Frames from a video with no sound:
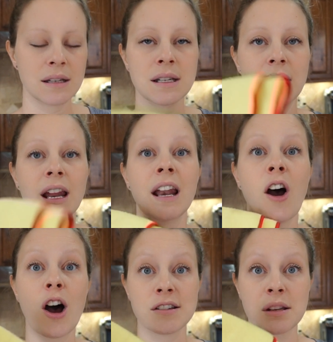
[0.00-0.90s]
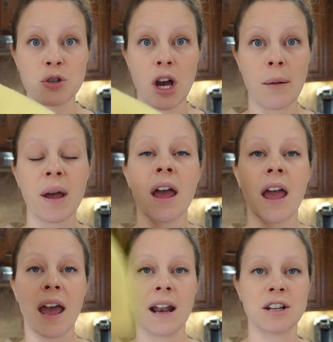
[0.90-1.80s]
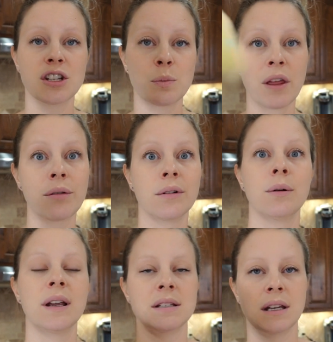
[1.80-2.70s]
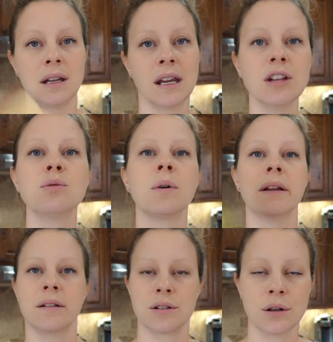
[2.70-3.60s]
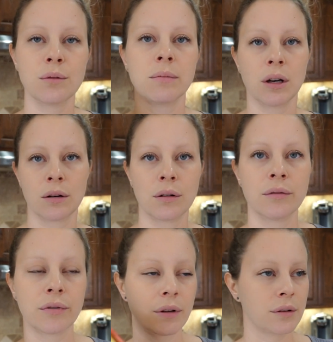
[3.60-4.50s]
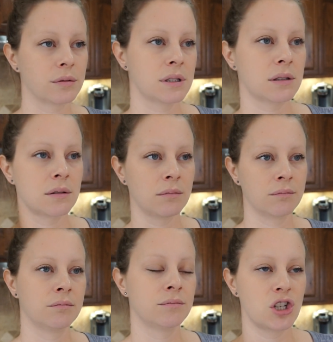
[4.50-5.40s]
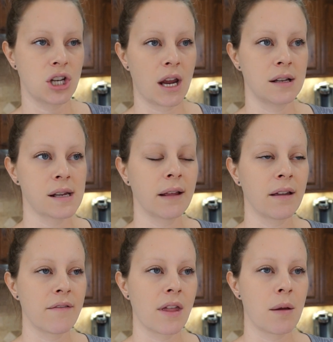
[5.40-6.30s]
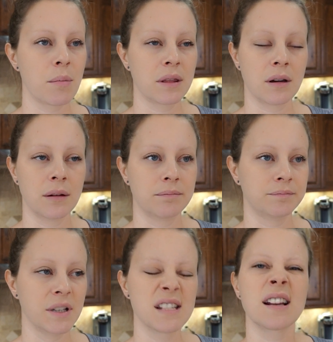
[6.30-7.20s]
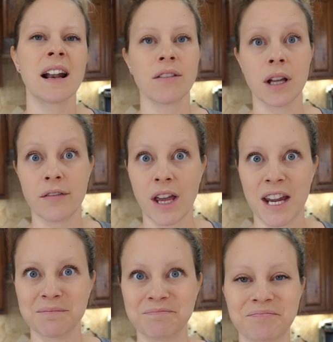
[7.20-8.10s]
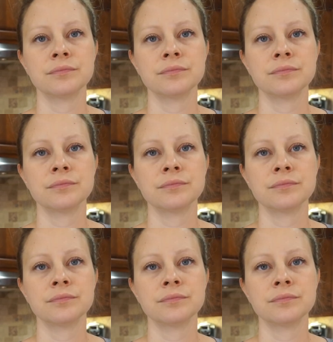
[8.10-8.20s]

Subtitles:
did an awesome job. And I just went through and did each one. There's no miracle for those shades. I love them, but it's kind of a love-hate.